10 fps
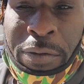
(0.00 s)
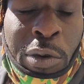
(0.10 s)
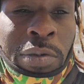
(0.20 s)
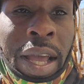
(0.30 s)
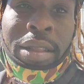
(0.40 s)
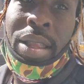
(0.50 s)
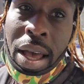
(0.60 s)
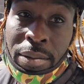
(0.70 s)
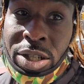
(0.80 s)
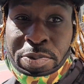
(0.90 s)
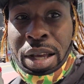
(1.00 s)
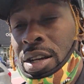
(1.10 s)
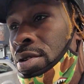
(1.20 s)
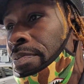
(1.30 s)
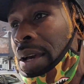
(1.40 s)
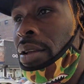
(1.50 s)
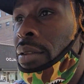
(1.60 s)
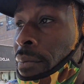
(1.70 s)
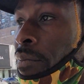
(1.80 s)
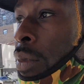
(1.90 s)
you think that just because we've been
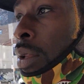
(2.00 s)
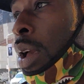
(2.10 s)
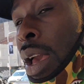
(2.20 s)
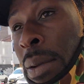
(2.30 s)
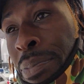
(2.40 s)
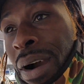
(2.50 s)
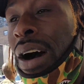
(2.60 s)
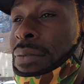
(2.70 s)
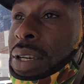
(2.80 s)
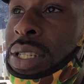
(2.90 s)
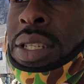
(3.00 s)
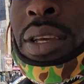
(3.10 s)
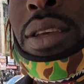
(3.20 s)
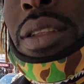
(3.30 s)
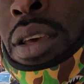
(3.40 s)
impoverished and